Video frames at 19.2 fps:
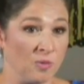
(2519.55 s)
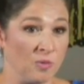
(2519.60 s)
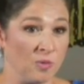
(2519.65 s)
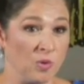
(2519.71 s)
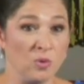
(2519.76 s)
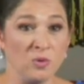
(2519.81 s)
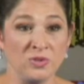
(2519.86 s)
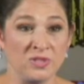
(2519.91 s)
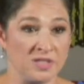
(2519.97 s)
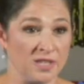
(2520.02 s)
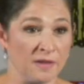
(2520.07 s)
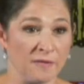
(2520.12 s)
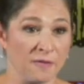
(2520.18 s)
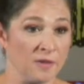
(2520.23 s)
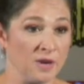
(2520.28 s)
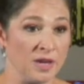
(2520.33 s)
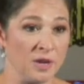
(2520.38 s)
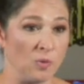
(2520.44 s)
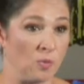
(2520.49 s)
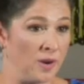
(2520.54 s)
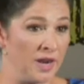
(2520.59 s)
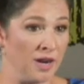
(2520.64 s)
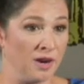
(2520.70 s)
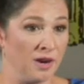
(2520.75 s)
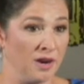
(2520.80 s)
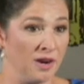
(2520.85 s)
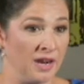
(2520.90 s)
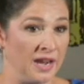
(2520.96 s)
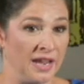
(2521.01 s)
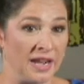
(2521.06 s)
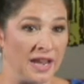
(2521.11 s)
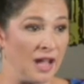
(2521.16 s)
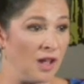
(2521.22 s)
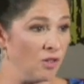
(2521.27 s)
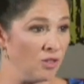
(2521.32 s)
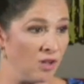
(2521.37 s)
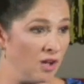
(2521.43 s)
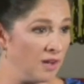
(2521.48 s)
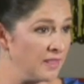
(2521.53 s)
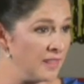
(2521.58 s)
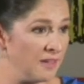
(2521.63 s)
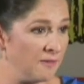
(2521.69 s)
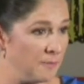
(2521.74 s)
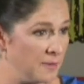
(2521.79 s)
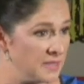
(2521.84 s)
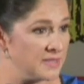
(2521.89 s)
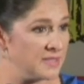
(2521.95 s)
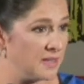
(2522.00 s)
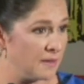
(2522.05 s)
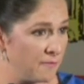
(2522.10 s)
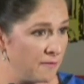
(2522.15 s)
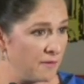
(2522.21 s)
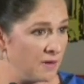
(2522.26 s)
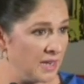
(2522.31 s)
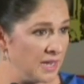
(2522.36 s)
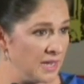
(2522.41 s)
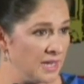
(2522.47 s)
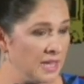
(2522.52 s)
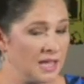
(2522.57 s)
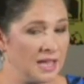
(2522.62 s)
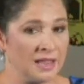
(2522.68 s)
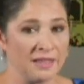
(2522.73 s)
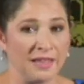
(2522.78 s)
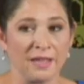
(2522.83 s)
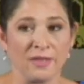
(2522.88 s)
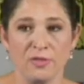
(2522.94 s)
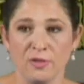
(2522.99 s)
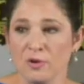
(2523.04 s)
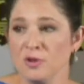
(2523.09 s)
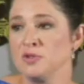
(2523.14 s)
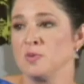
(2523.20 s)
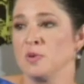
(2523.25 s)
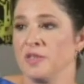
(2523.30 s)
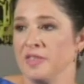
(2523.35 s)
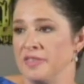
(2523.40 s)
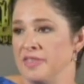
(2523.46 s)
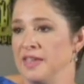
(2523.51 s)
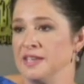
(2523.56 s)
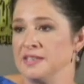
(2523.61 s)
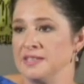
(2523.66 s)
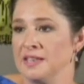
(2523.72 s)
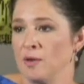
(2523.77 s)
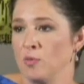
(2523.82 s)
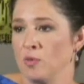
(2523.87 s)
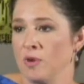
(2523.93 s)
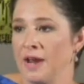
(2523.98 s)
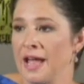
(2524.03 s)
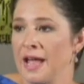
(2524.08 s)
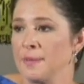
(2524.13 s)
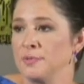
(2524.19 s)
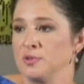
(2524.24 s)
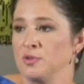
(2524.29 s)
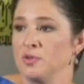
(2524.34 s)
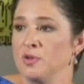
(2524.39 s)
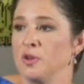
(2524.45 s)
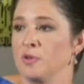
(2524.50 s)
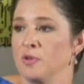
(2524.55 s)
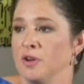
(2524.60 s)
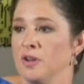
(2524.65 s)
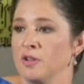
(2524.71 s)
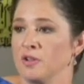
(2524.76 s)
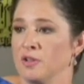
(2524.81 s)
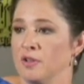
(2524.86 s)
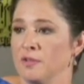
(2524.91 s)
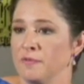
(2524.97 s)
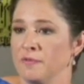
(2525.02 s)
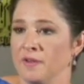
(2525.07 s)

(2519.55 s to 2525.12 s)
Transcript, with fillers: who's suffering where and how long they've been suffering. Like those were the things that were absolutely critical